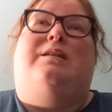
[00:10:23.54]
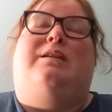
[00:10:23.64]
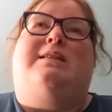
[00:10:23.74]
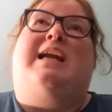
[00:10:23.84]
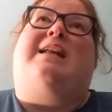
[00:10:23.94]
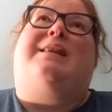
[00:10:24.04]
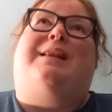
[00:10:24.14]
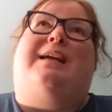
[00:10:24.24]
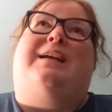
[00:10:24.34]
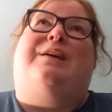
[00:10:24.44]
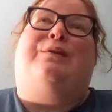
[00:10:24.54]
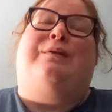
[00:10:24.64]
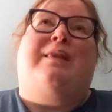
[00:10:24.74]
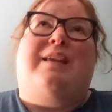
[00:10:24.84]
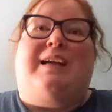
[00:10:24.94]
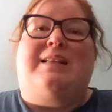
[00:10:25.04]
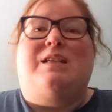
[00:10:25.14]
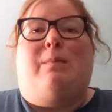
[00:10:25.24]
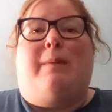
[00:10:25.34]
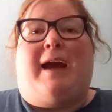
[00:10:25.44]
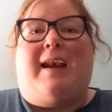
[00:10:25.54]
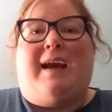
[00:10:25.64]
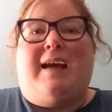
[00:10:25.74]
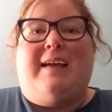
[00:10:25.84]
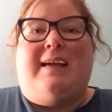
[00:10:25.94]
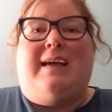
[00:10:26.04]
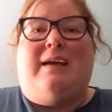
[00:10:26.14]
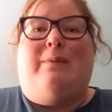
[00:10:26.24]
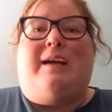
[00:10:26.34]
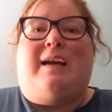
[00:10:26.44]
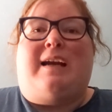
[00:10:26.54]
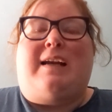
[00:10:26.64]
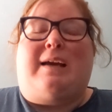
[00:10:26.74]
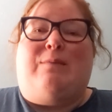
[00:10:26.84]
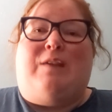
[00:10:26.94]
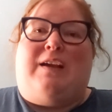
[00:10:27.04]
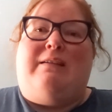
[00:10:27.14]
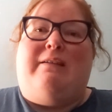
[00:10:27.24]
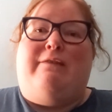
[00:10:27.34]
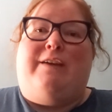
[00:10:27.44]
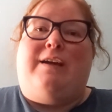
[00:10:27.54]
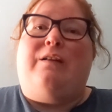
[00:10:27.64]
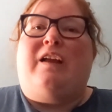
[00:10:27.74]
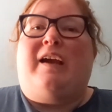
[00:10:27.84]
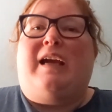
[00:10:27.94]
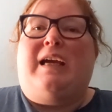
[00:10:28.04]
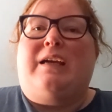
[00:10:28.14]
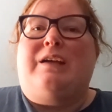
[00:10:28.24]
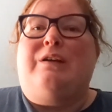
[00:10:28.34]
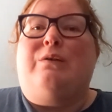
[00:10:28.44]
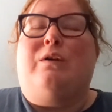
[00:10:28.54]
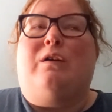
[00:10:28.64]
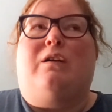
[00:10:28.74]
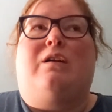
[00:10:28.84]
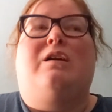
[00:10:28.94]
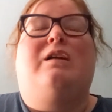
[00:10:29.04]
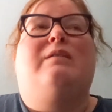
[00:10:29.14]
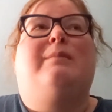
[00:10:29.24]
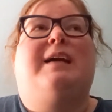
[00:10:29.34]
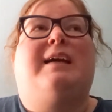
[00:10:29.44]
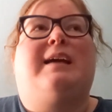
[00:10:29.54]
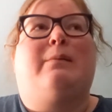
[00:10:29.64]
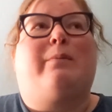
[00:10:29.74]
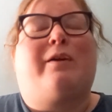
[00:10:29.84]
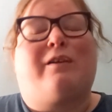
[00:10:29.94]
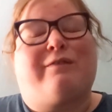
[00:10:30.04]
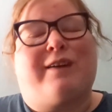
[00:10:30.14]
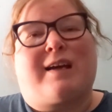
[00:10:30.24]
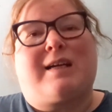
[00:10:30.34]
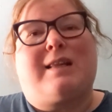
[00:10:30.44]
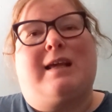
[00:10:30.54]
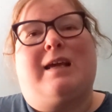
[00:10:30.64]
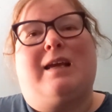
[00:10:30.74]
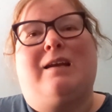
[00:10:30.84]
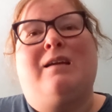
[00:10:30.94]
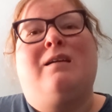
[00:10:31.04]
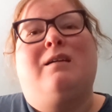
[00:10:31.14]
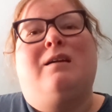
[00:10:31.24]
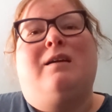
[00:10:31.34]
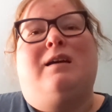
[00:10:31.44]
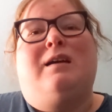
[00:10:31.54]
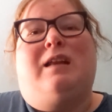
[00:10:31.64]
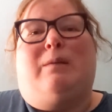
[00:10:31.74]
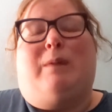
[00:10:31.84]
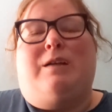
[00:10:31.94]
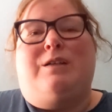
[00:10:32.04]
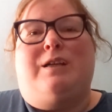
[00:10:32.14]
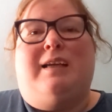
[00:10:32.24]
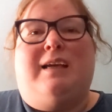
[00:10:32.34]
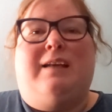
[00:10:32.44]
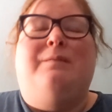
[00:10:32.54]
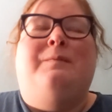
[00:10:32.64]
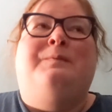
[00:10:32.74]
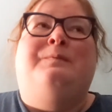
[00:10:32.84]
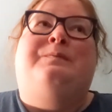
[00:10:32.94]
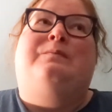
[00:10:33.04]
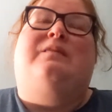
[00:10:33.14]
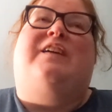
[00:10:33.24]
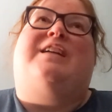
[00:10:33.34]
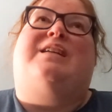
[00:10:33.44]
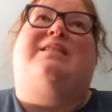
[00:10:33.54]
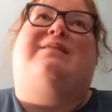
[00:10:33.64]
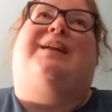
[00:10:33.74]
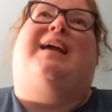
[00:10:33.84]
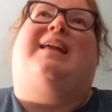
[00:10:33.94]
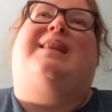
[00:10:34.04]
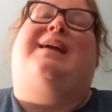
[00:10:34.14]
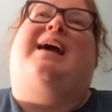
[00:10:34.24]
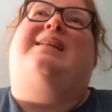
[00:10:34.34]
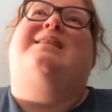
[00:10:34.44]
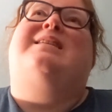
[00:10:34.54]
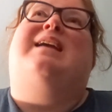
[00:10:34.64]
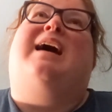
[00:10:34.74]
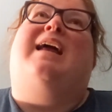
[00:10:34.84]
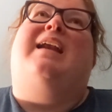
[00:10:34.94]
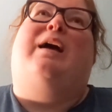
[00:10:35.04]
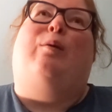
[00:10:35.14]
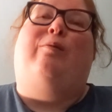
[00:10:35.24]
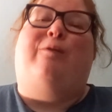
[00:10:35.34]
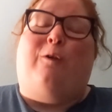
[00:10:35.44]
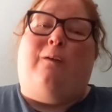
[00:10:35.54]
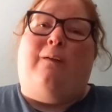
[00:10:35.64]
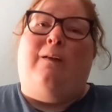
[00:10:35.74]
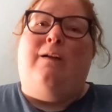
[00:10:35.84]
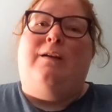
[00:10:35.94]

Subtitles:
it's not that they don't think it's a bad idea, but anytime they feel like you're being imperfect, then they mention it. I just feel like that's not helpful.